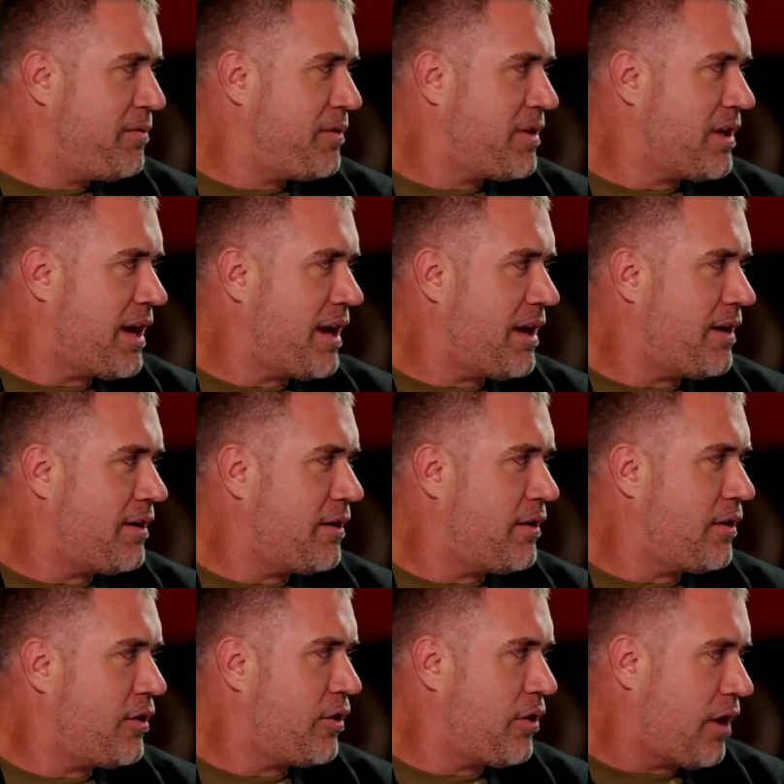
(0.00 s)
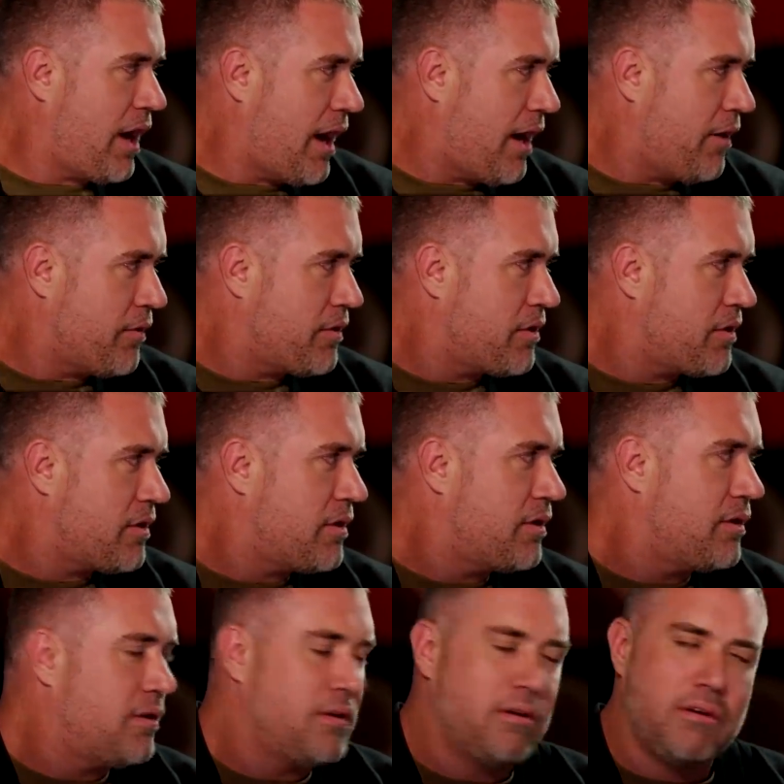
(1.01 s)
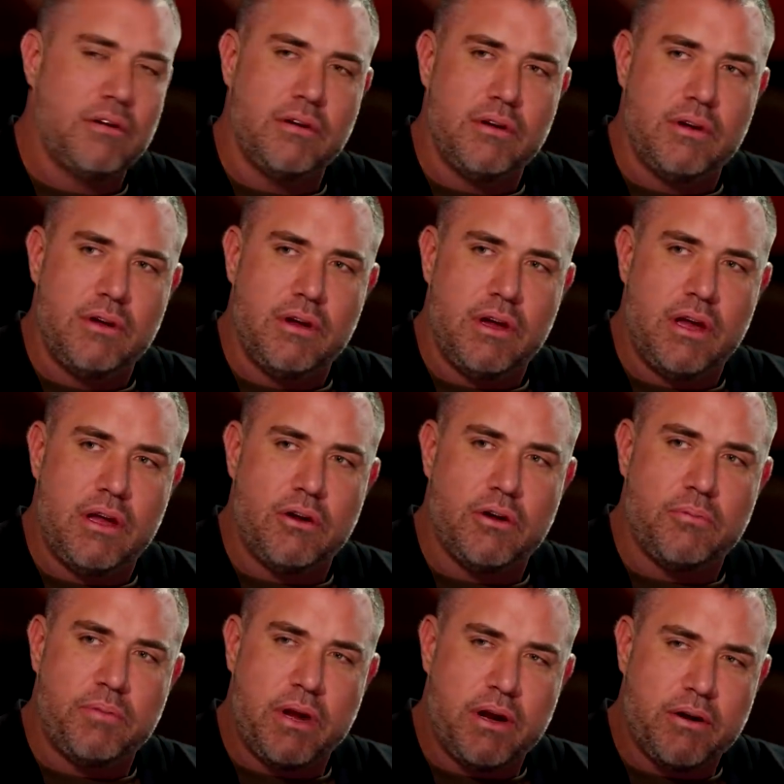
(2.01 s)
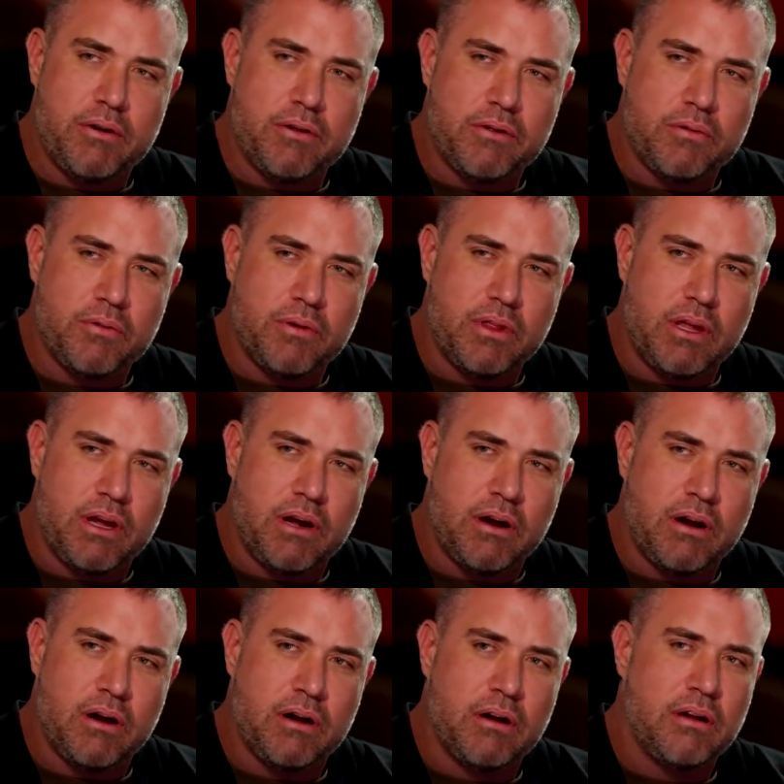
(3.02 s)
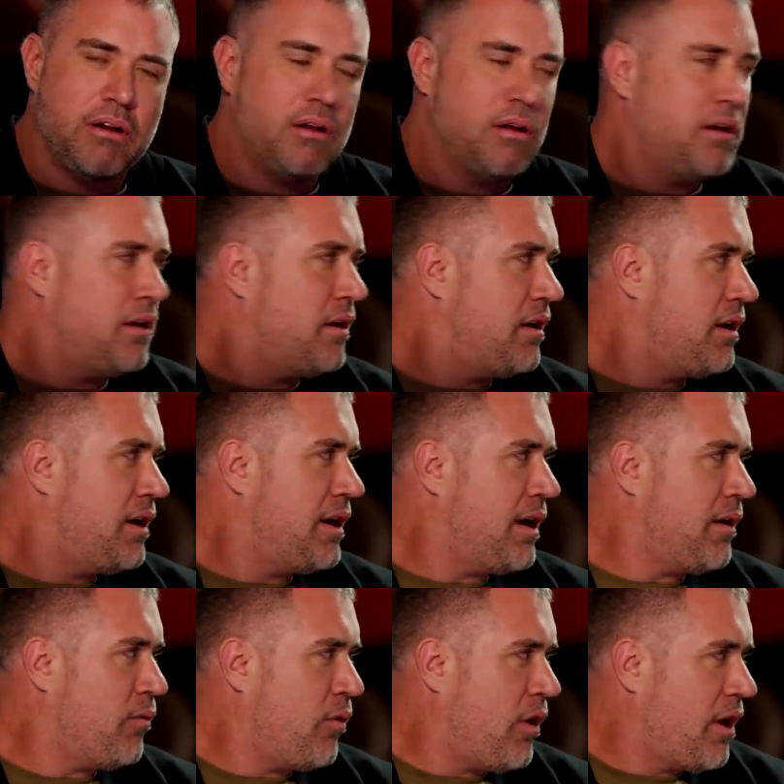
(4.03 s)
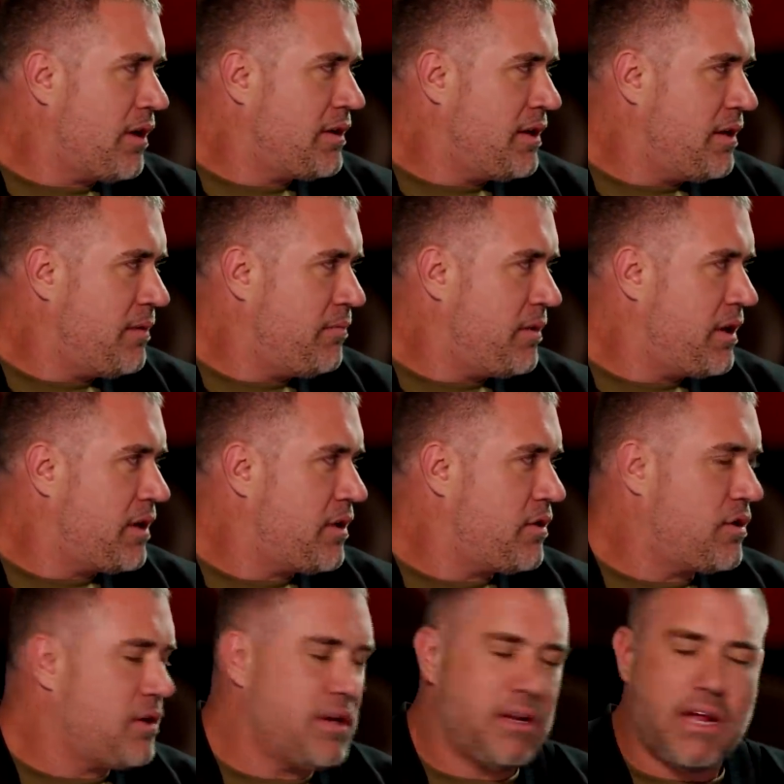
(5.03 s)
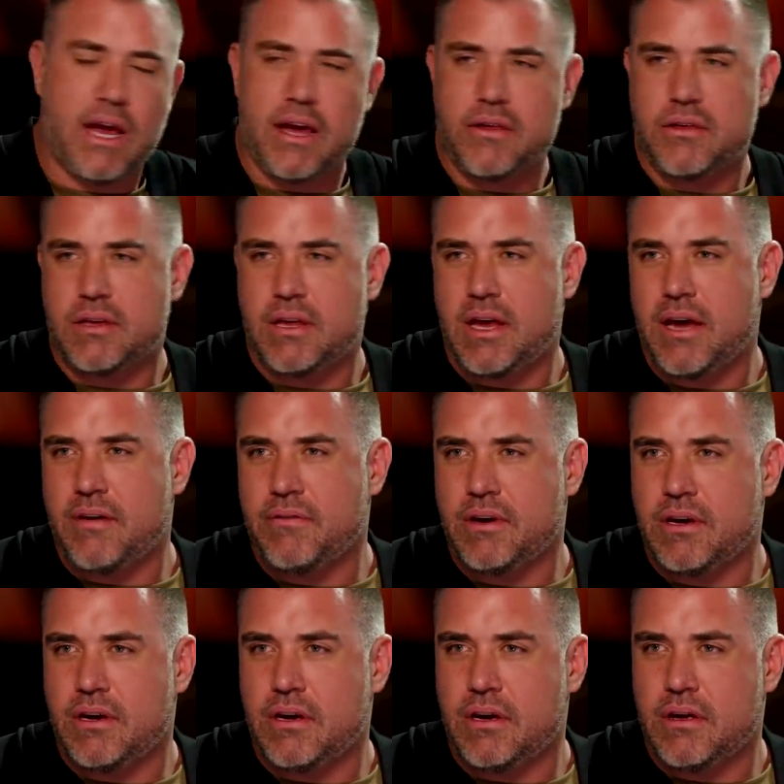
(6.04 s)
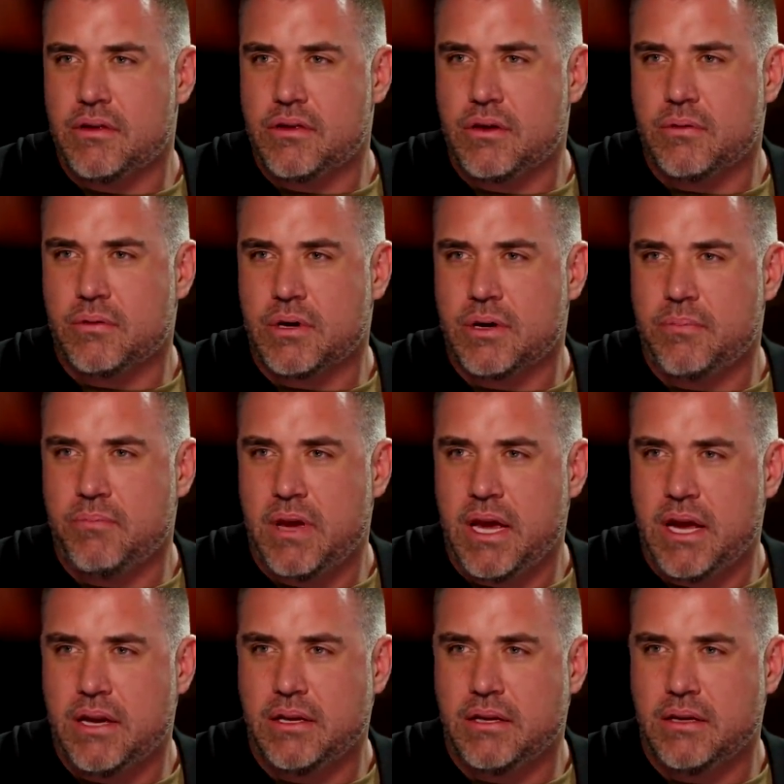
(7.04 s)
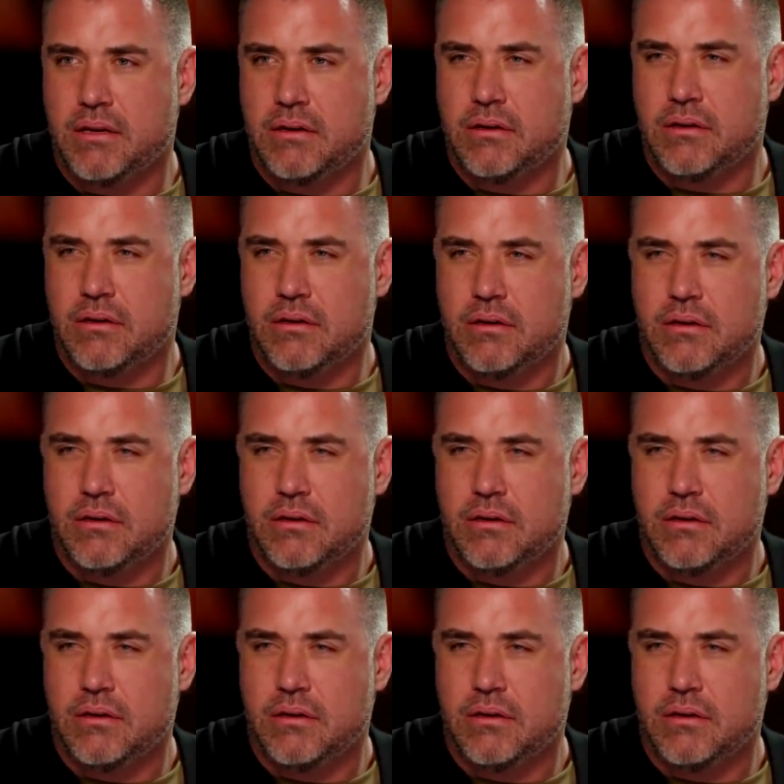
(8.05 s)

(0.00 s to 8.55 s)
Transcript: was at her house, and her parents were there, and I walked in because she had asked to have a, a sober companion,